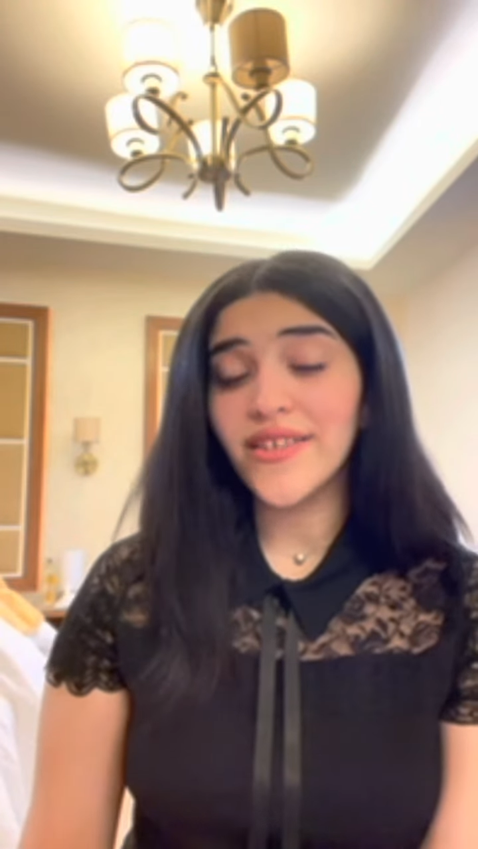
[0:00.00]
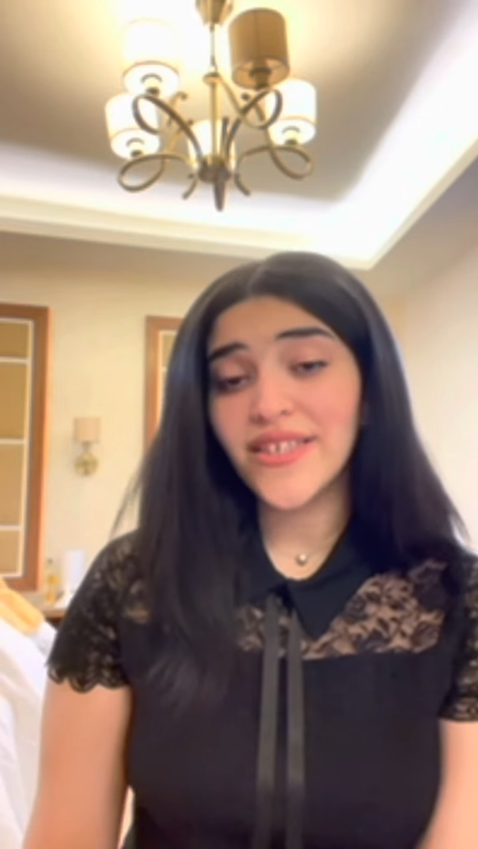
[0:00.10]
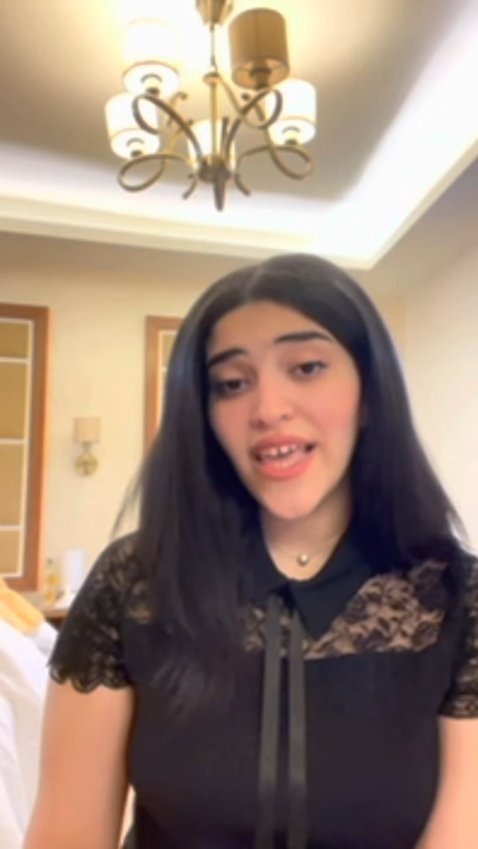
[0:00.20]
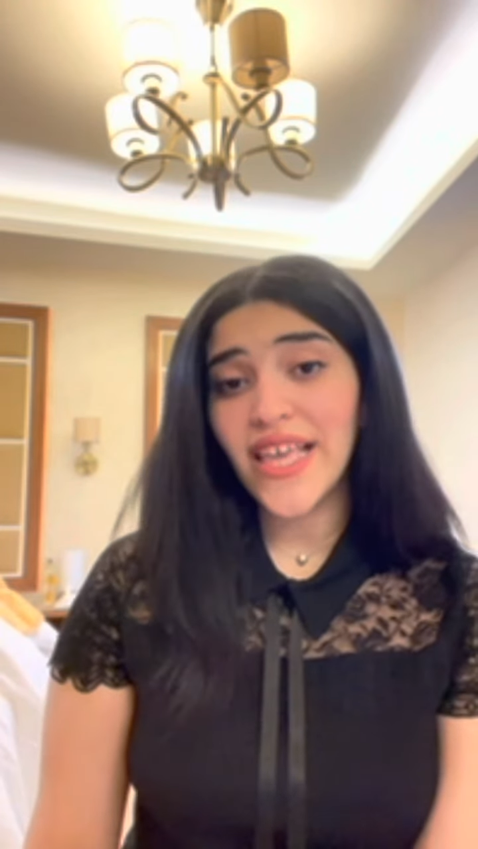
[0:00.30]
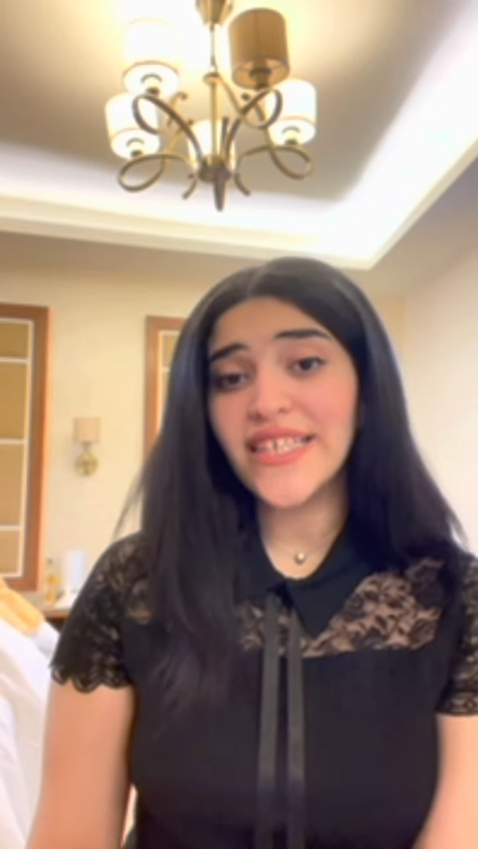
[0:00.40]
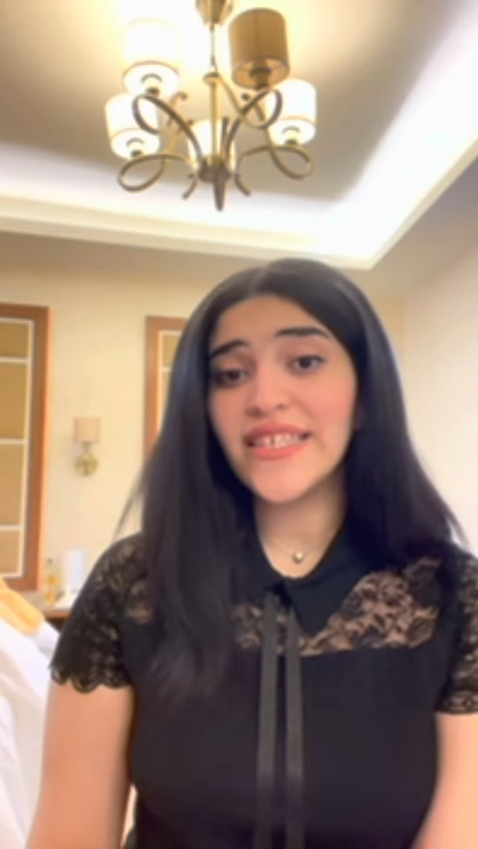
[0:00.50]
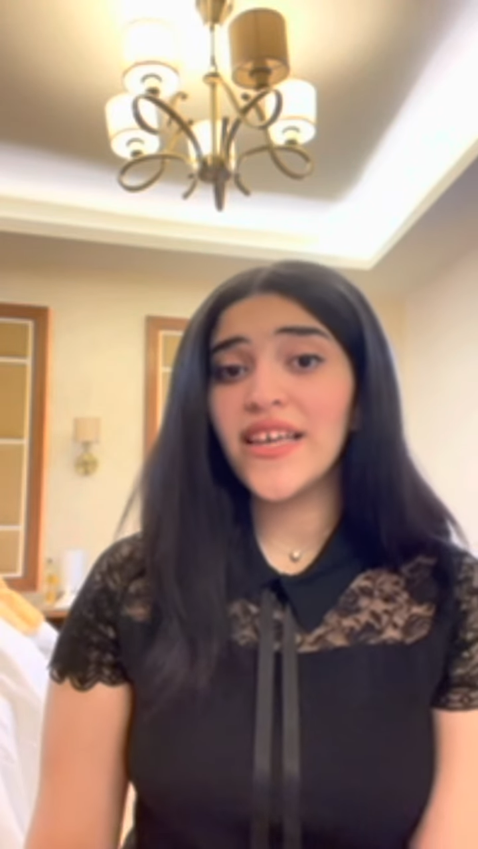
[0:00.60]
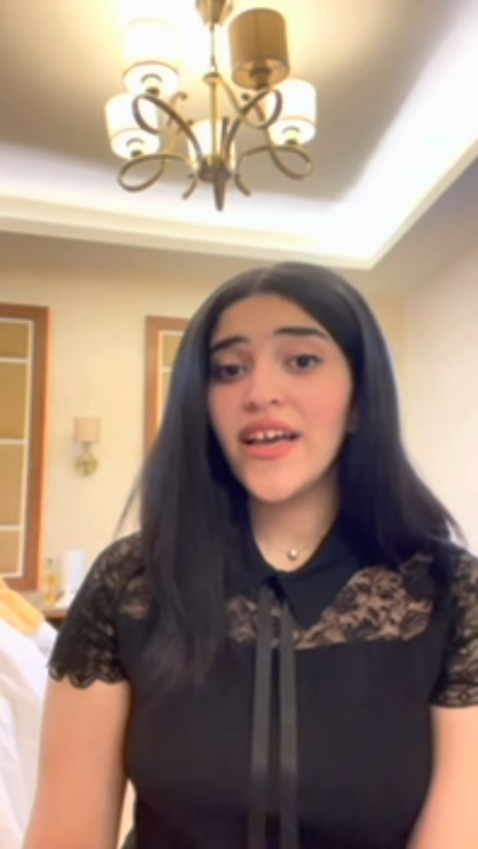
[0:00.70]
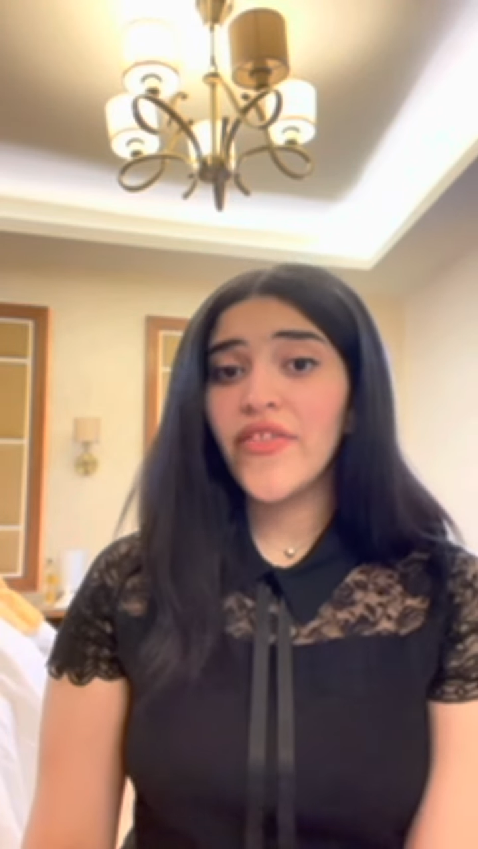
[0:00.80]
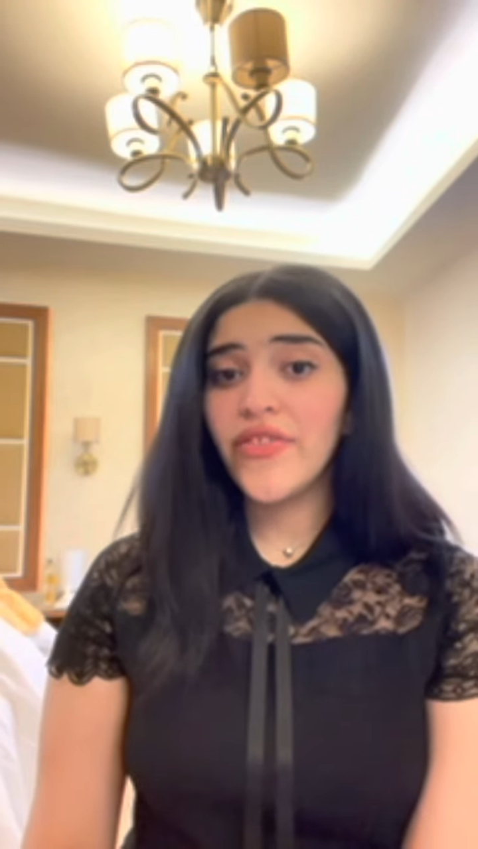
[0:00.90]
says
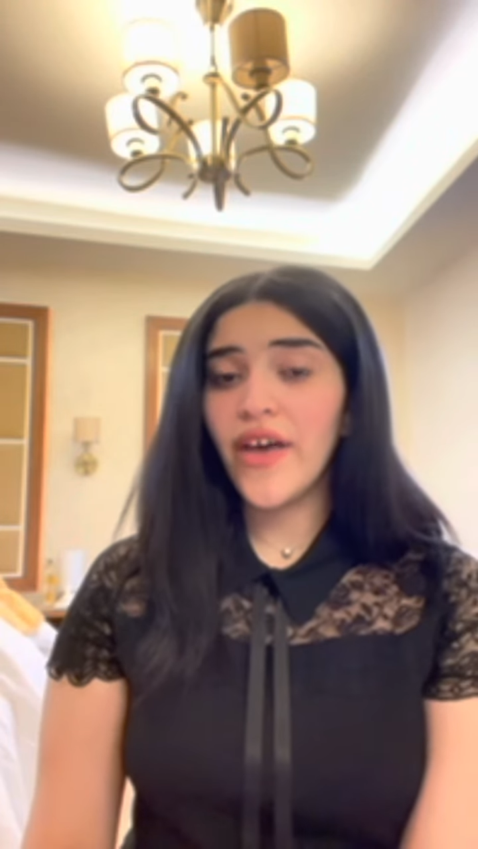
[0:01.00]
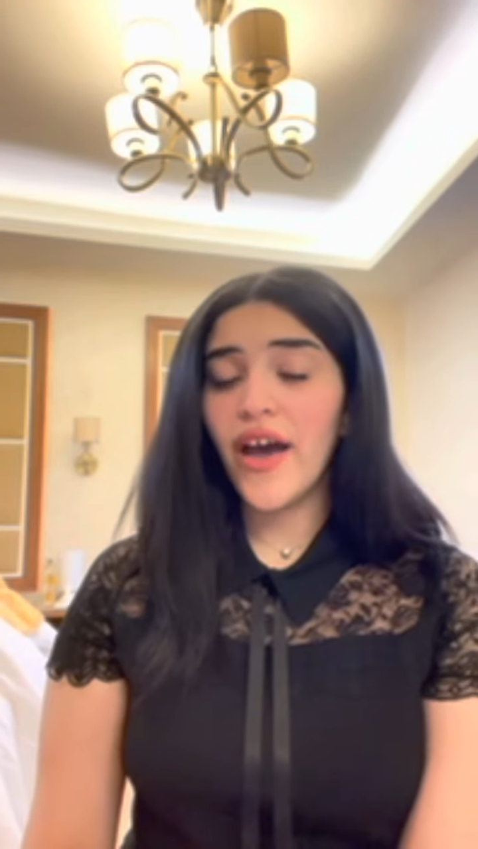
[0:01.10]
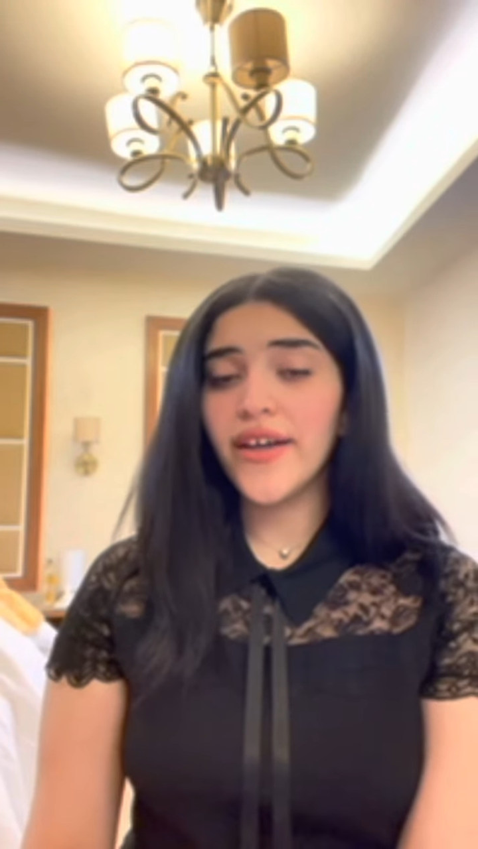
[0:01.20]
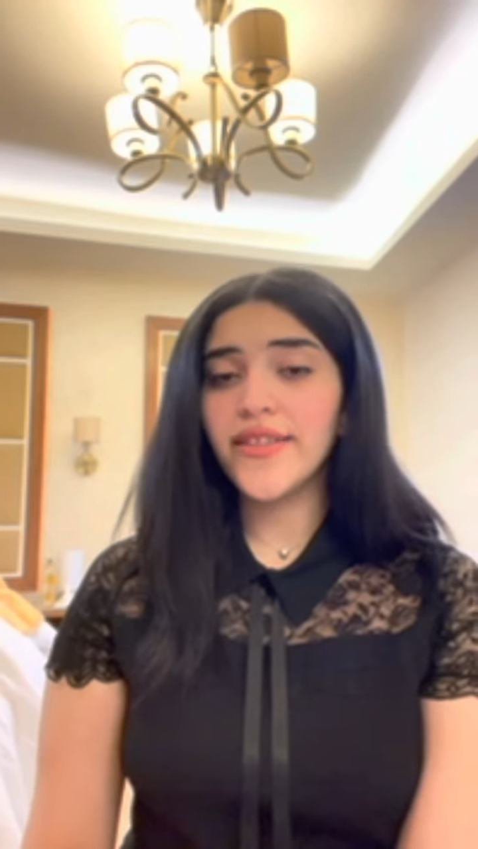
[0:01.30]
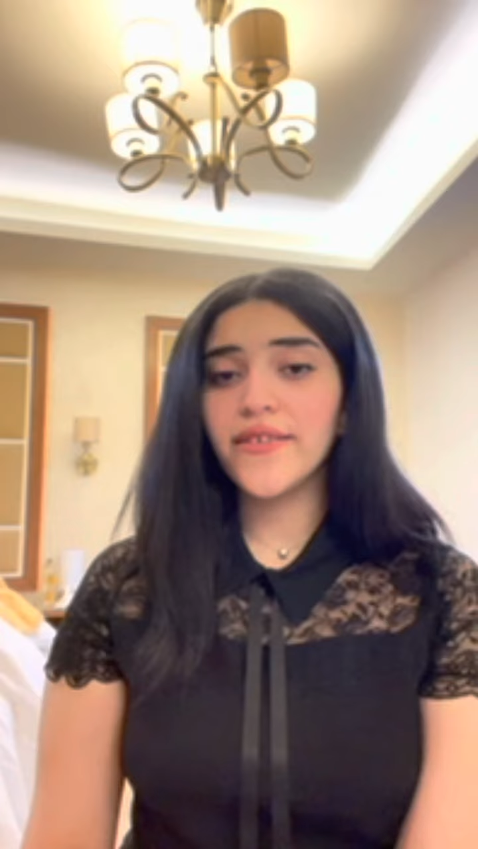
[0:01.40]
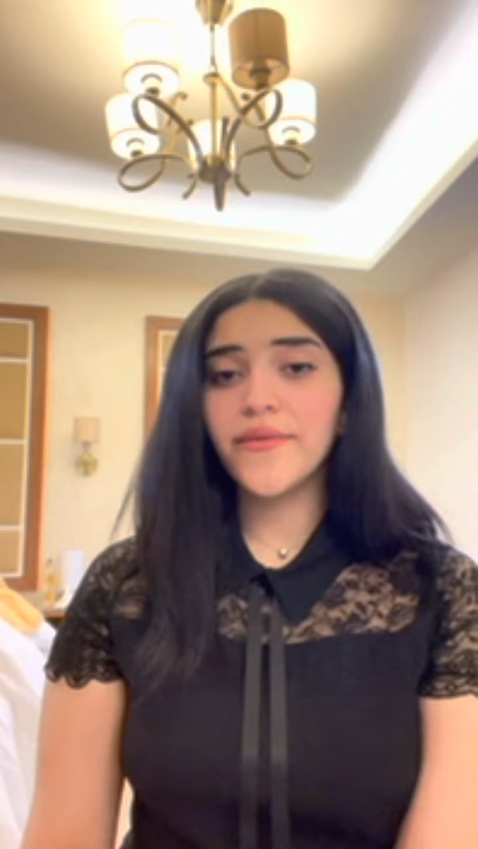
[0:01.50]
that